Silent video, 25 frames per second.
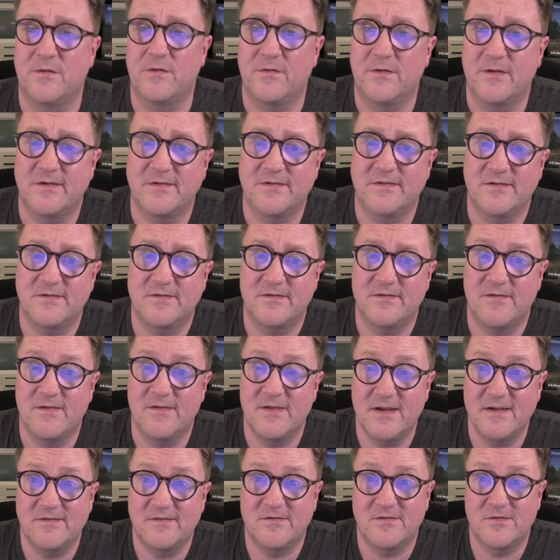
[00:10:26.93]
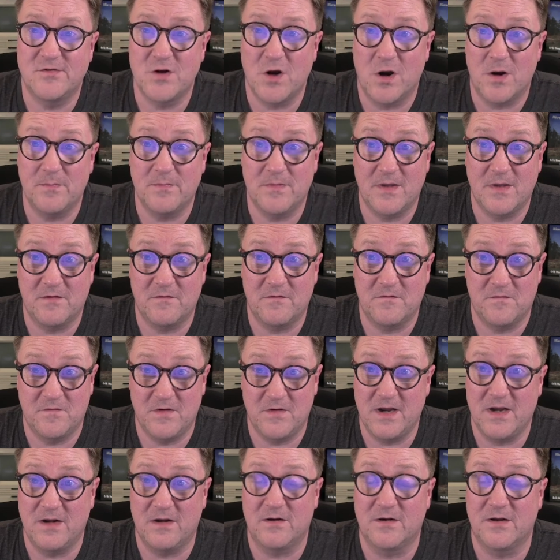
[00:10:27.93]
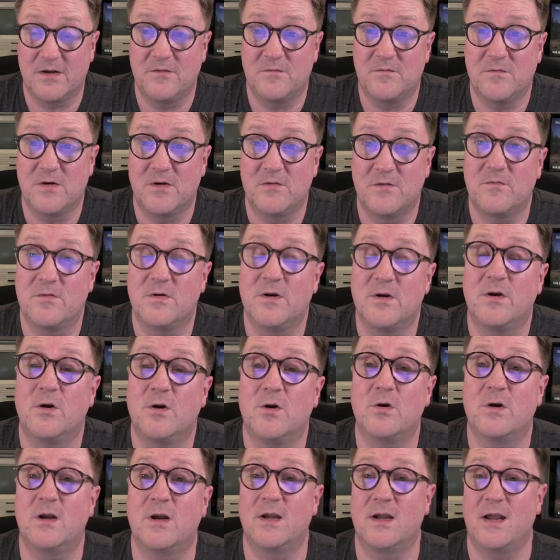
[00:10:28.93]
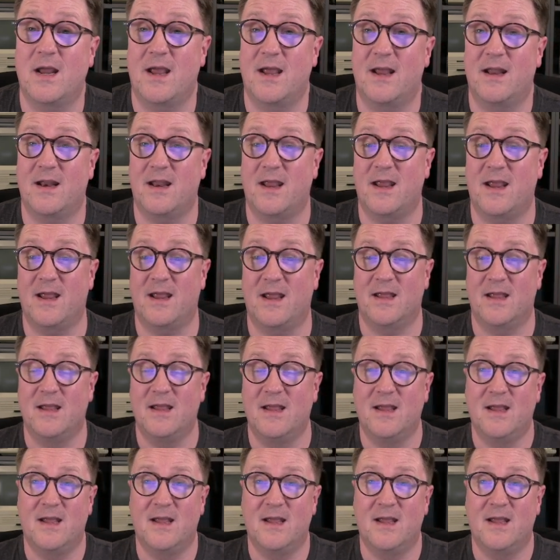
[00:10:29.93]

or this is this job that failed. If we're looking at